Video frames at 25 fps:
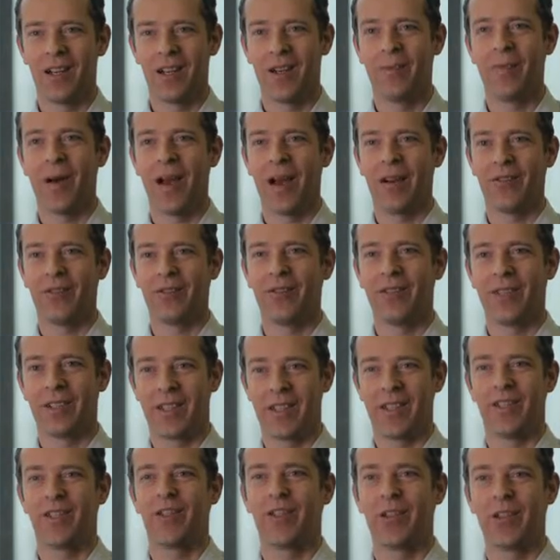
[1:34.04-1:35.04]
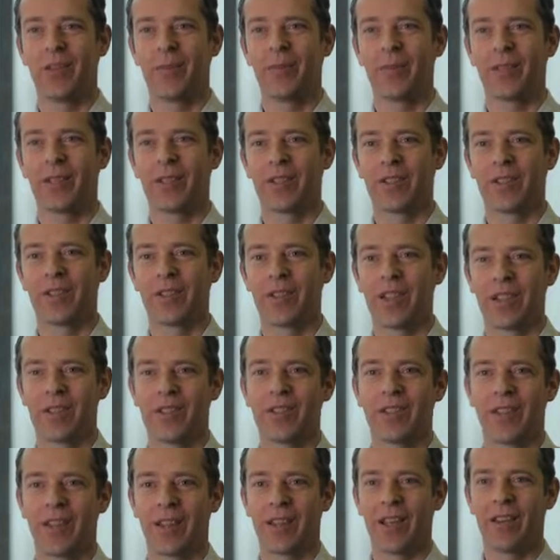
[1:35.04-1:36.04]
about this issue because they
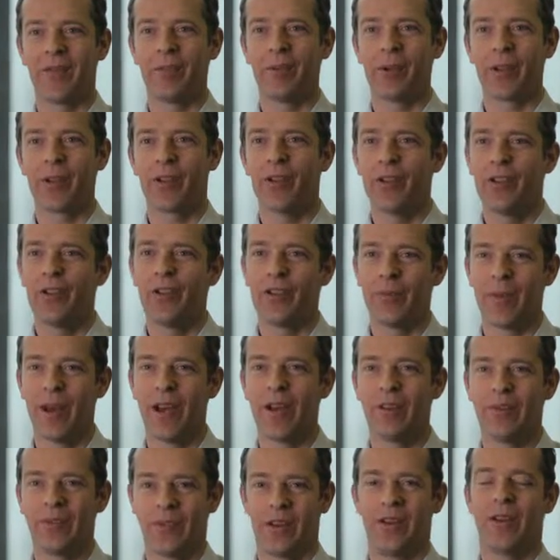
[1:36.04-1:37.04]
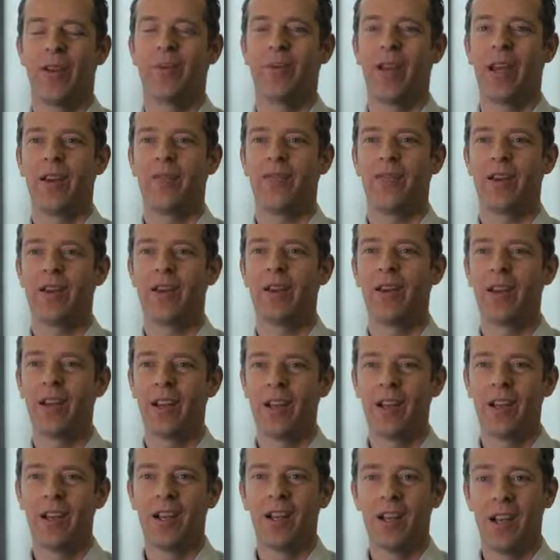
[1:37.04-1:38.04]
just think they've put a huge amount of time and effort,
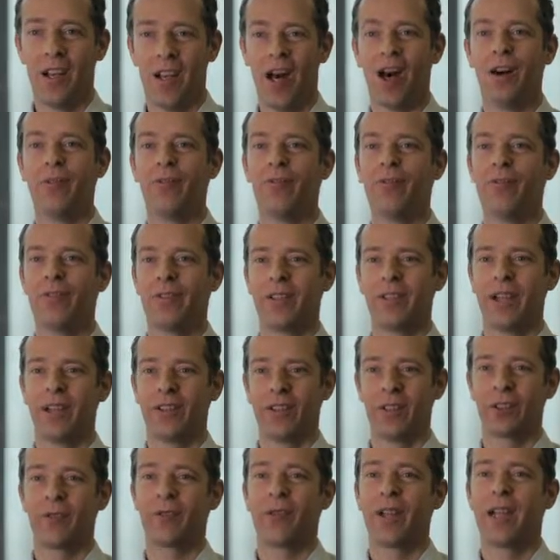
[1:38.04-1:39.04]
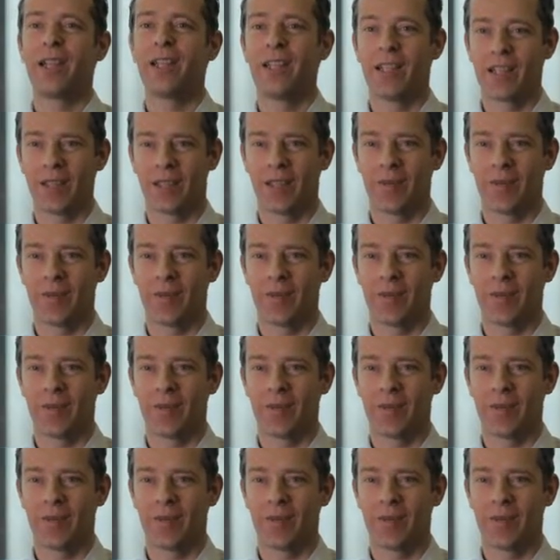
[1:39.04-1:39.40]
love into creating